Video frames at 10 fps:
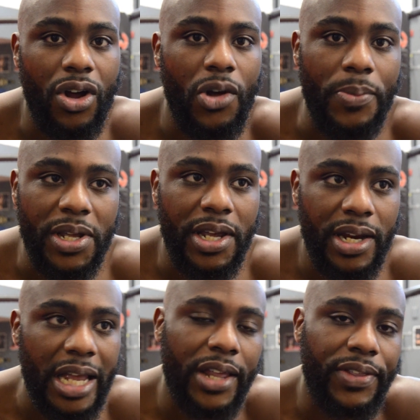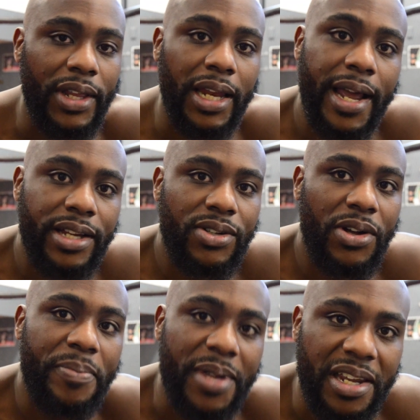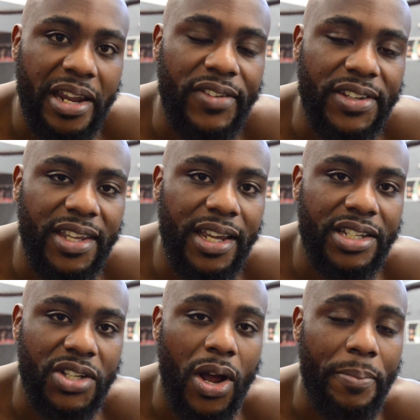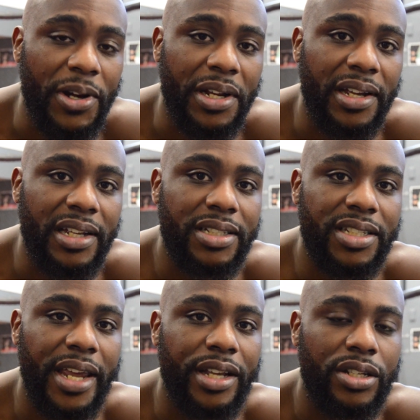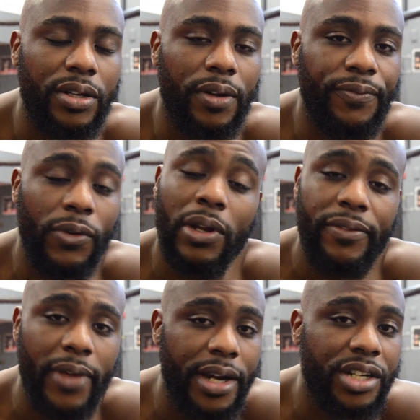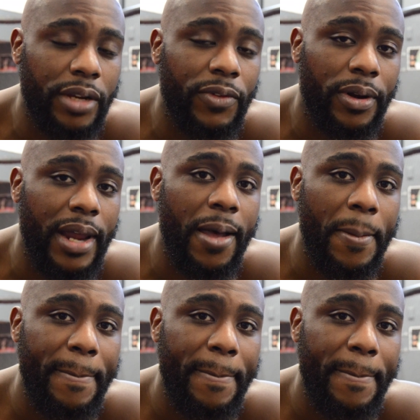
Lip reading: on me and the lights on me and everything, so I'm going to take some full advantage of it now.